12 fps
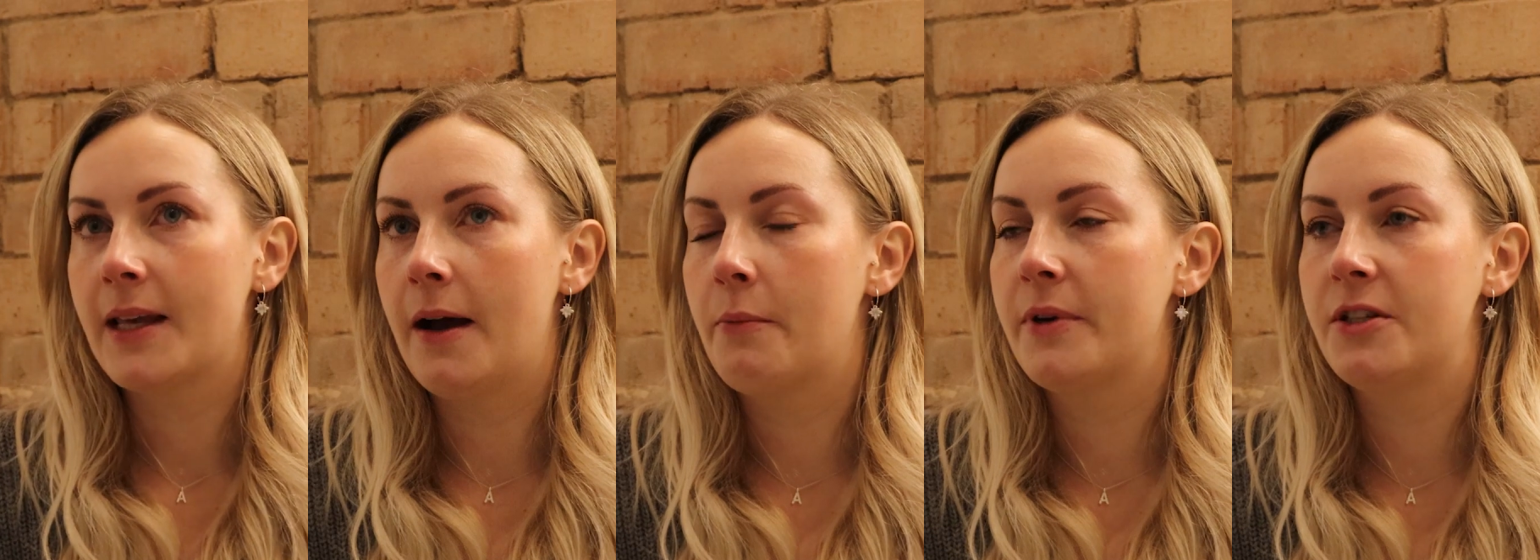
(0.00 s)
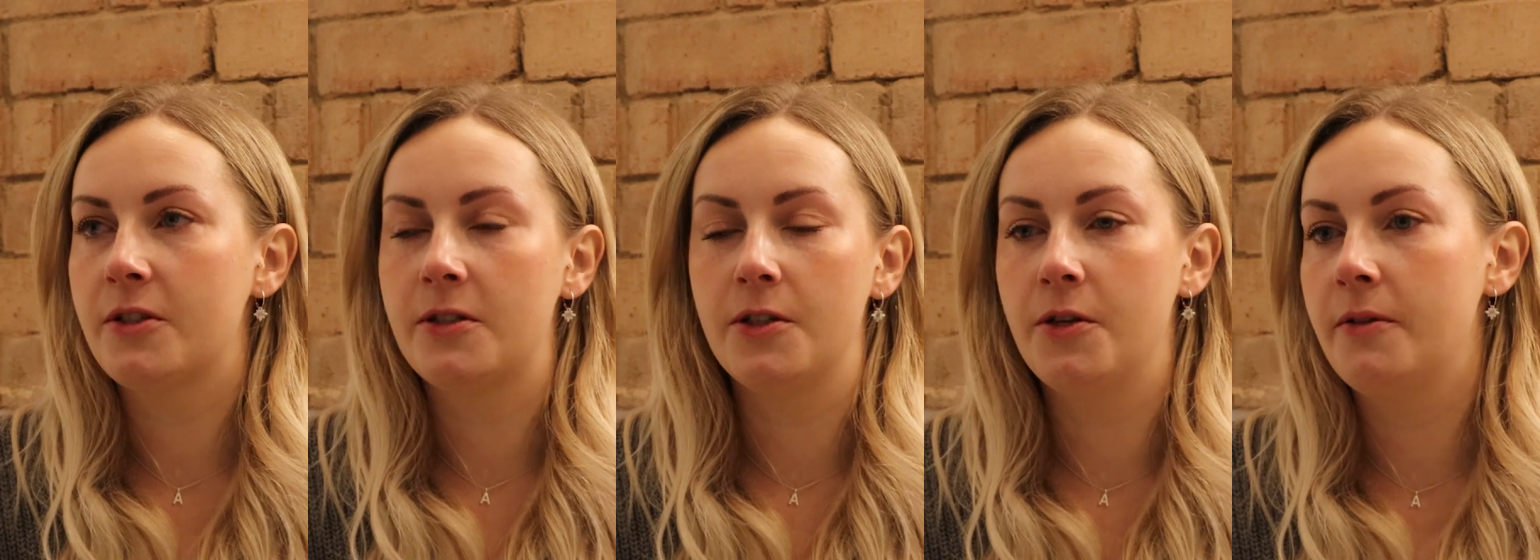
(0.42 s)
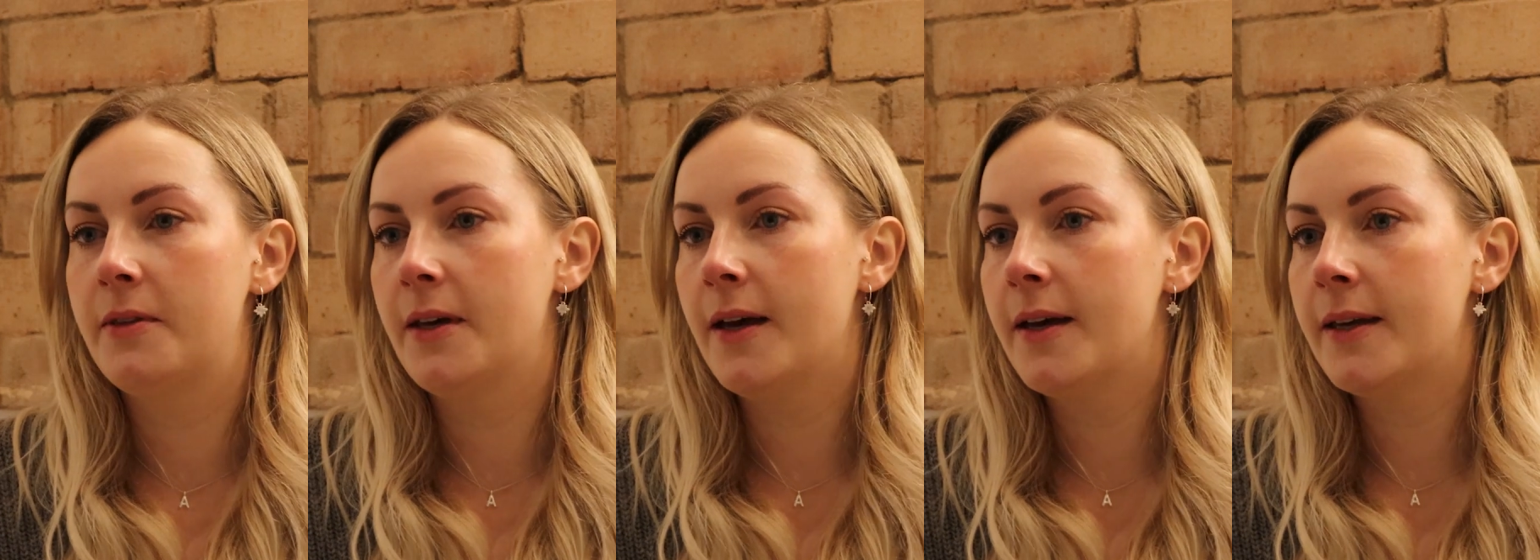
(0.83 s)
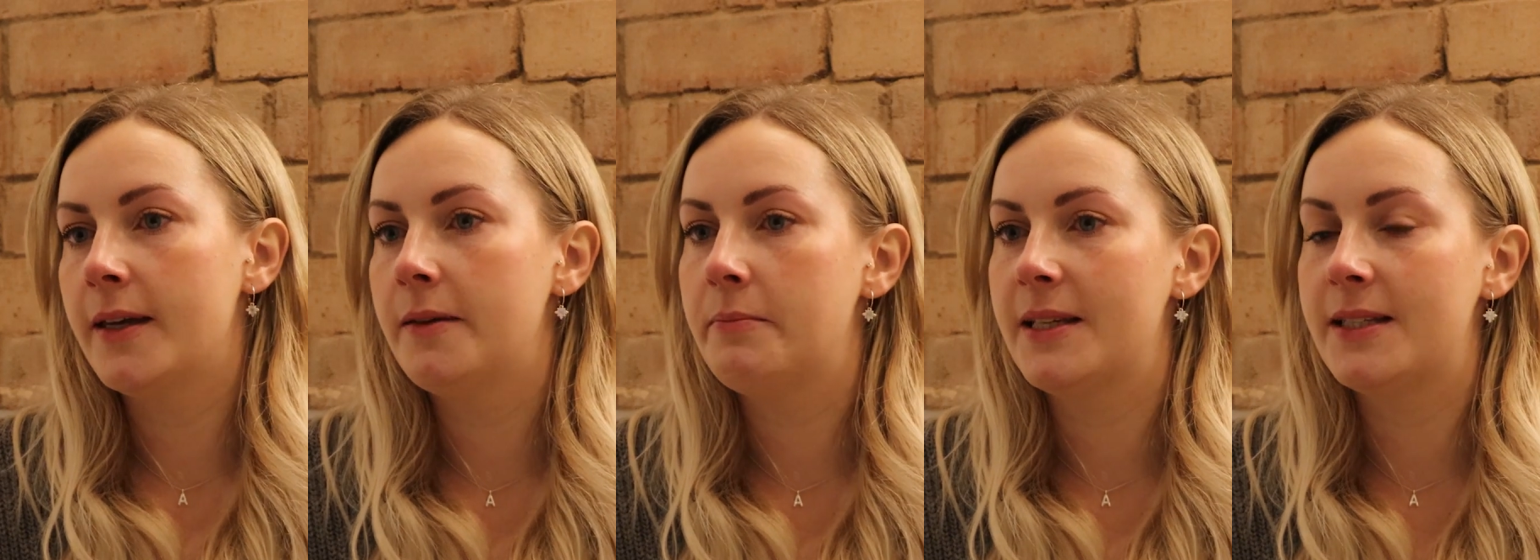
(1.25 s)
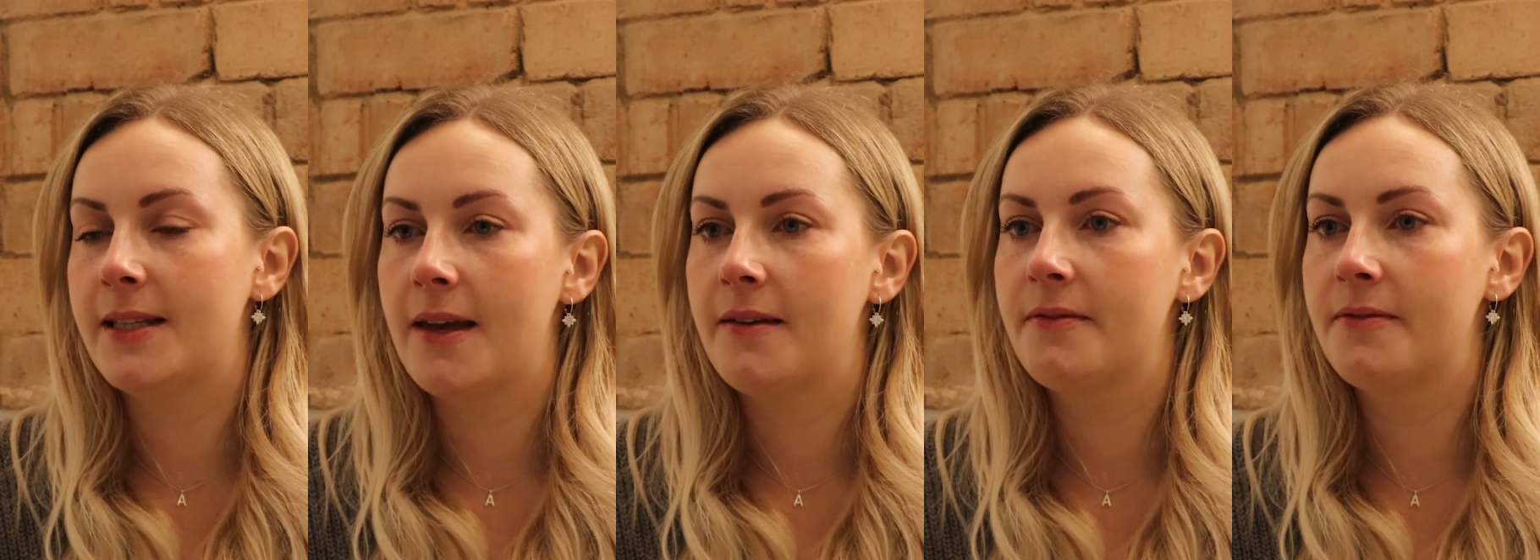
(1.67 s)
And we just knew that he'd be
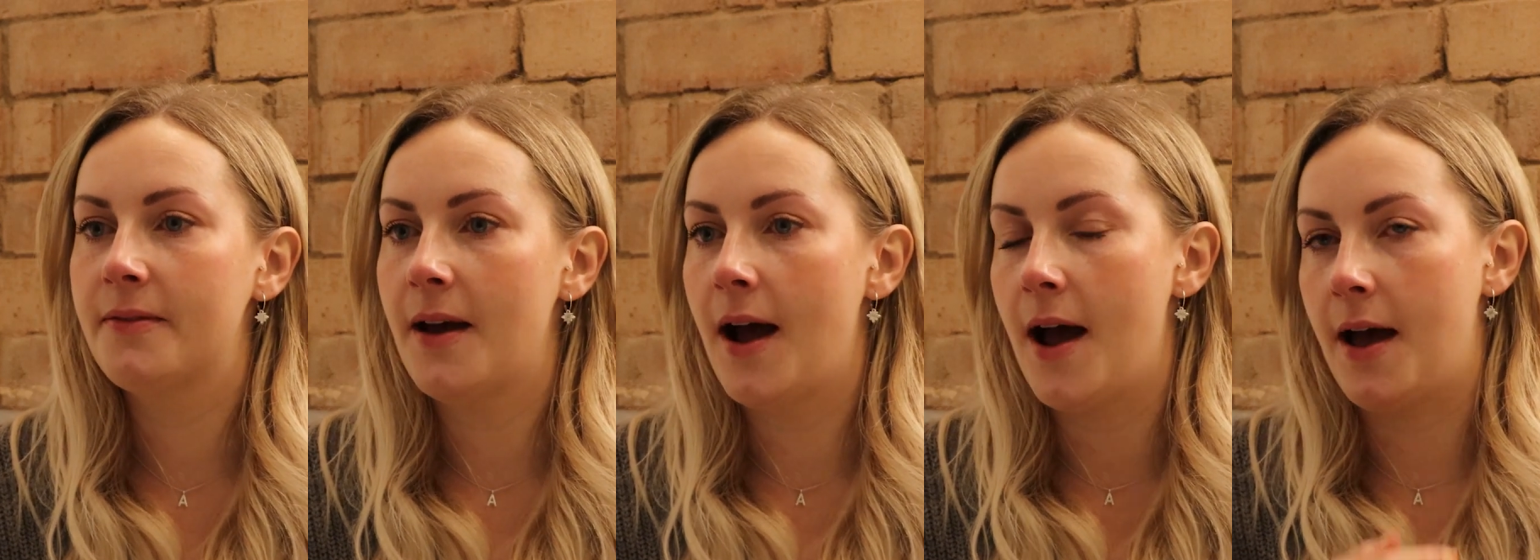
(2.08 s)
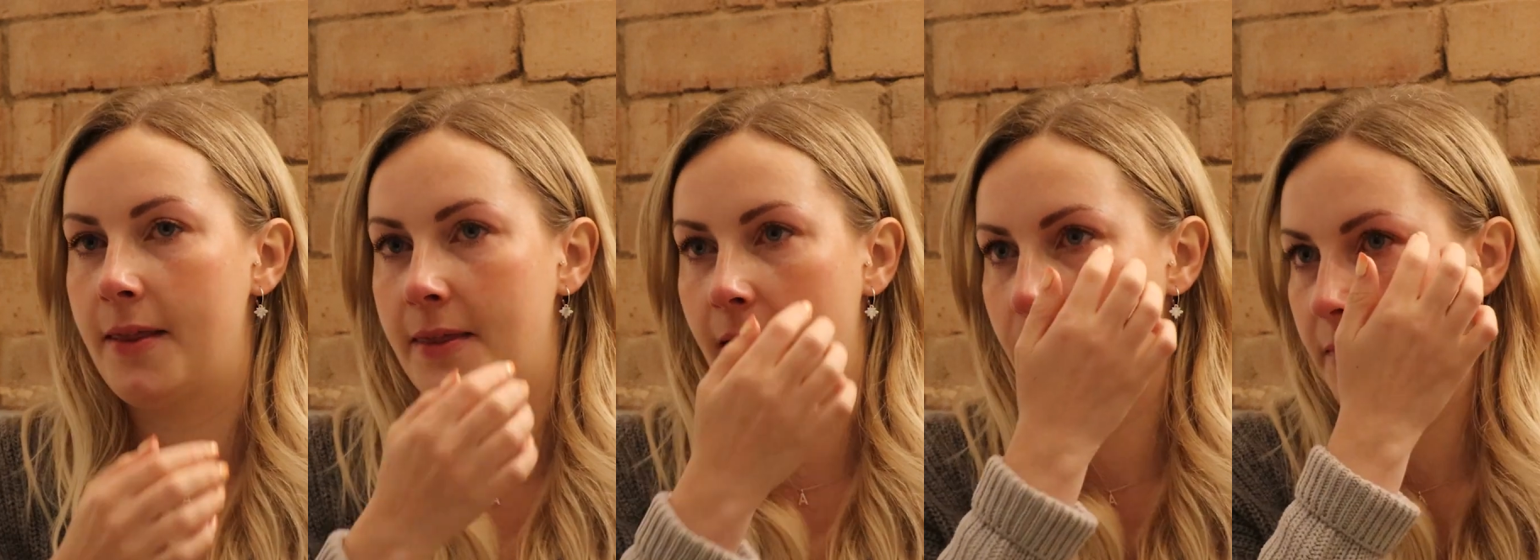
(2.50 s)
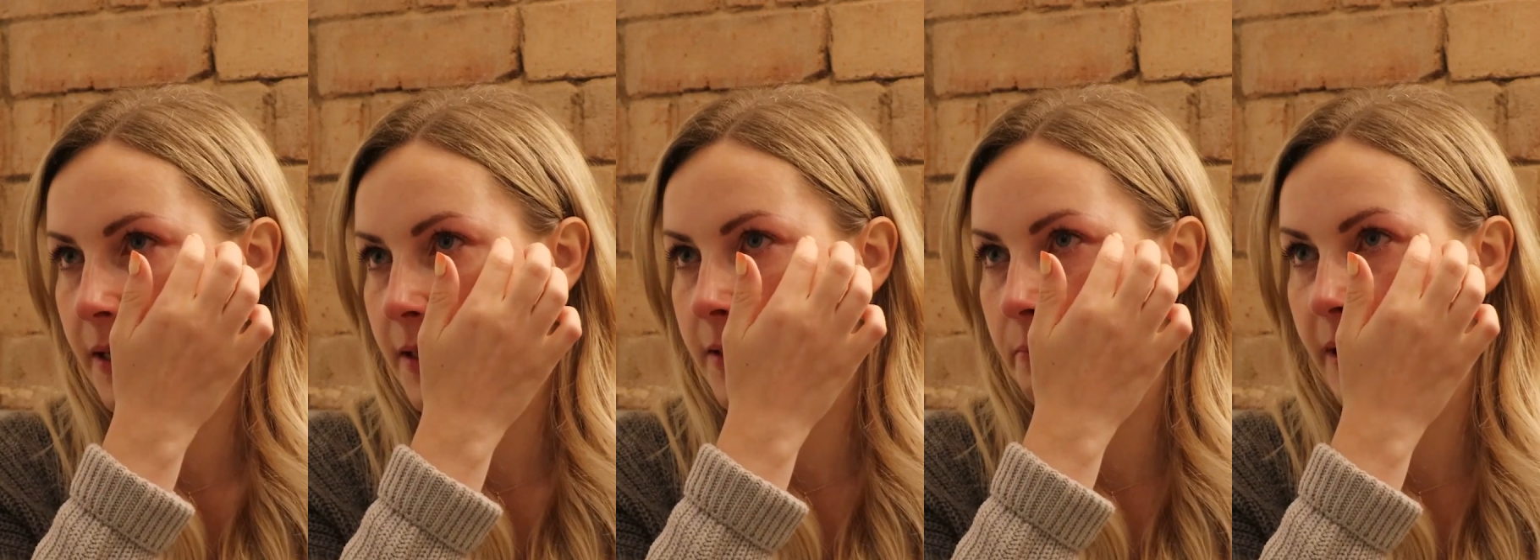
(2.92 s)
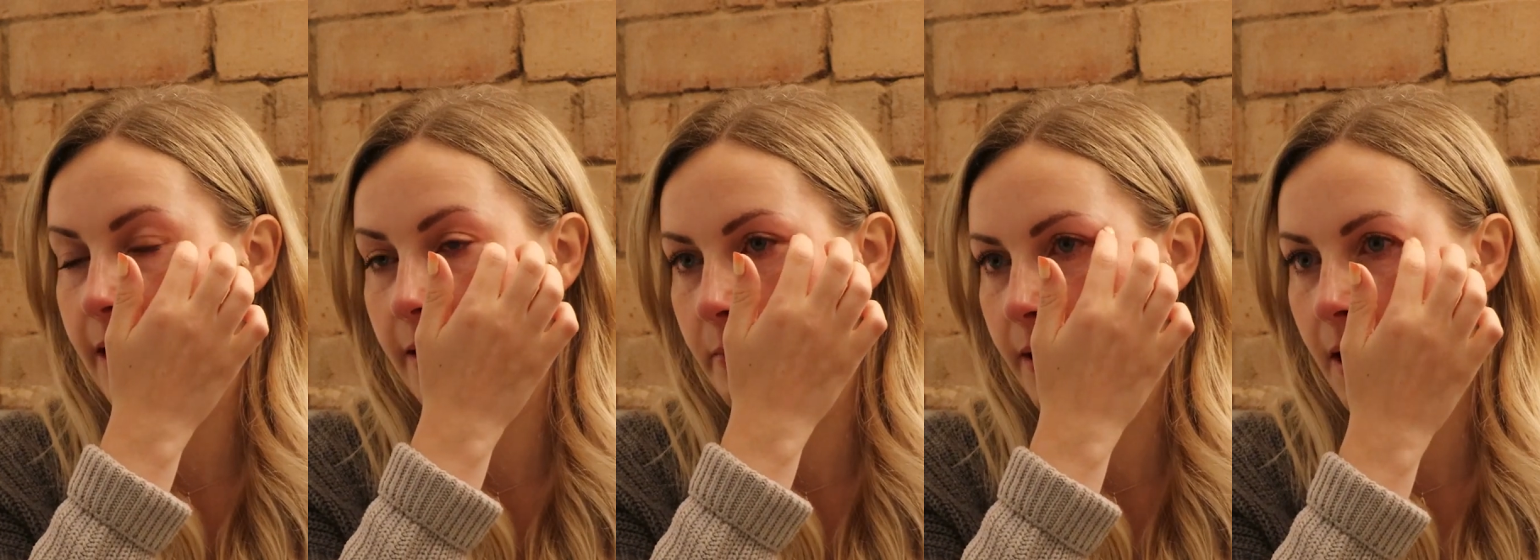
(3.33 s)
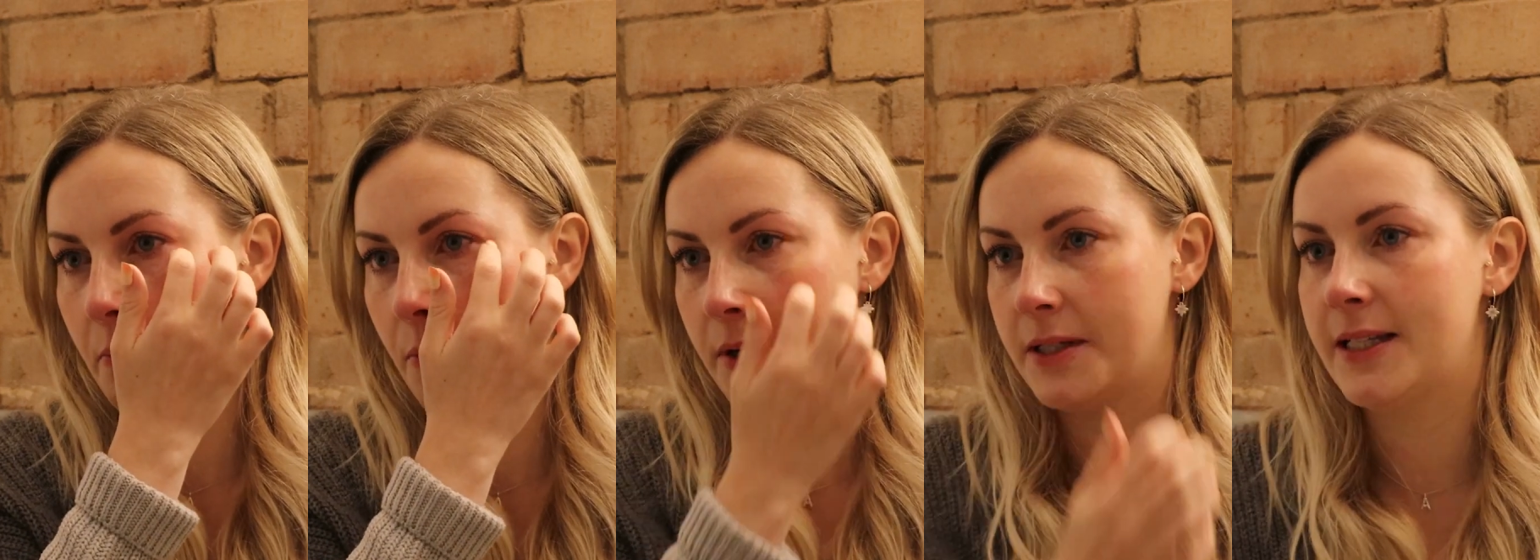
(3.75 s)
safe and that we'd meet him
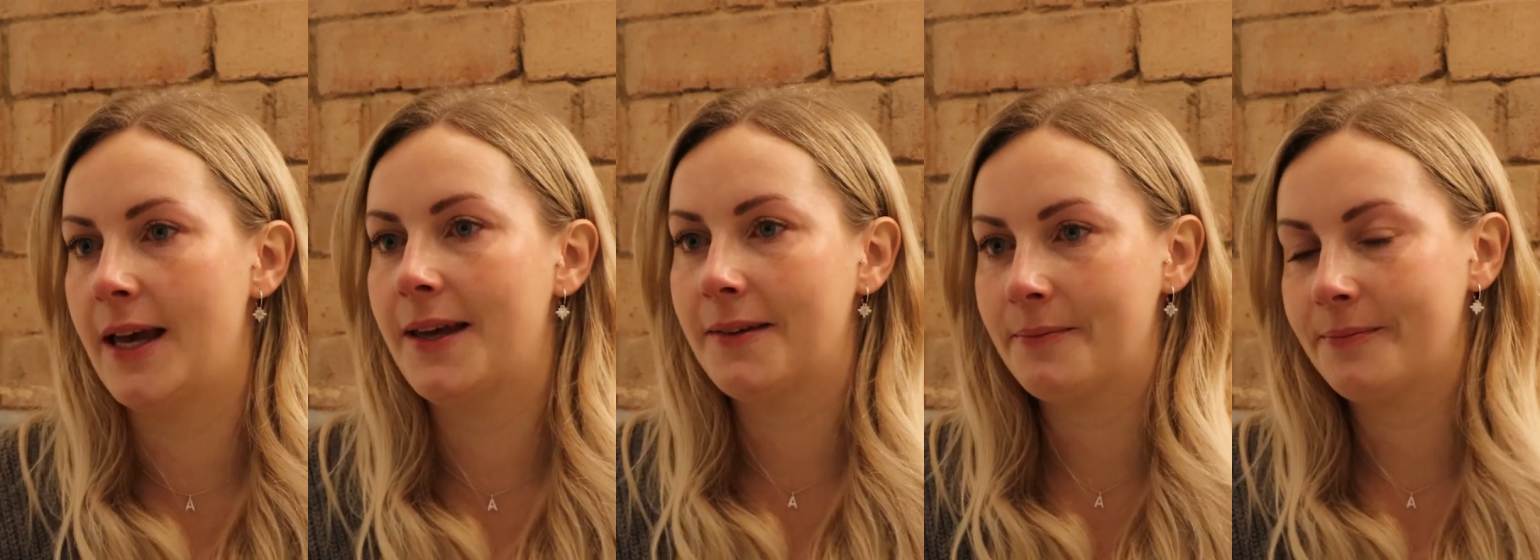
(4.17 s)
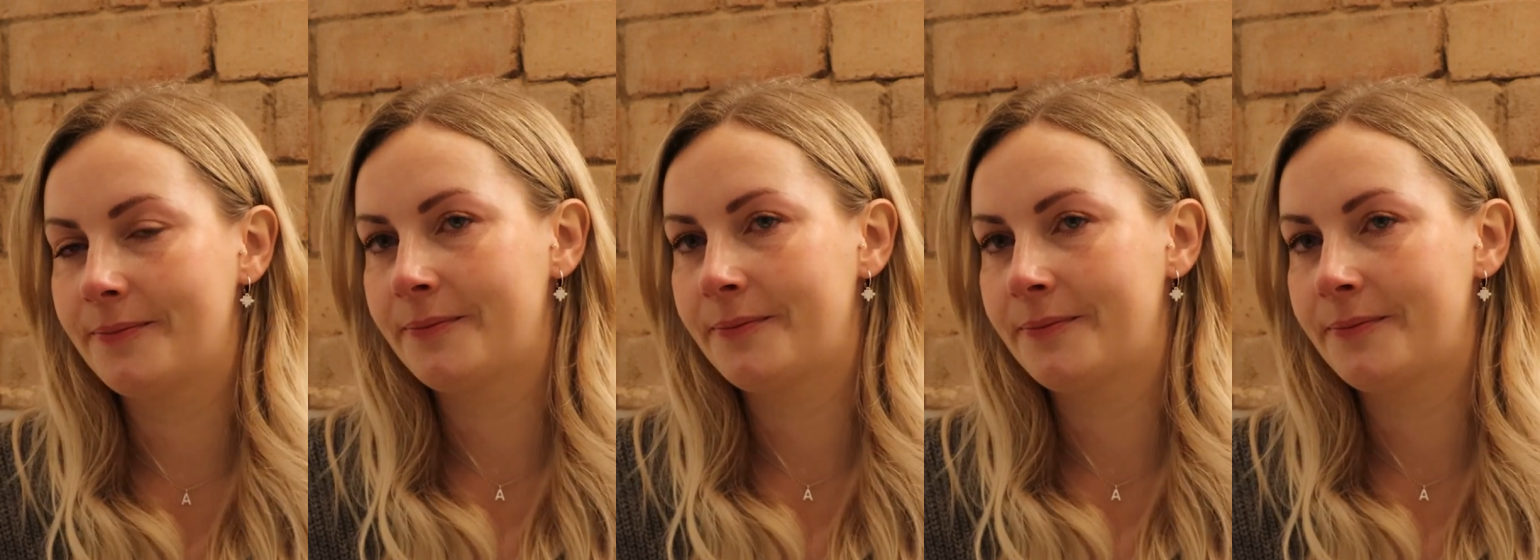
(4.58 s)
again one day.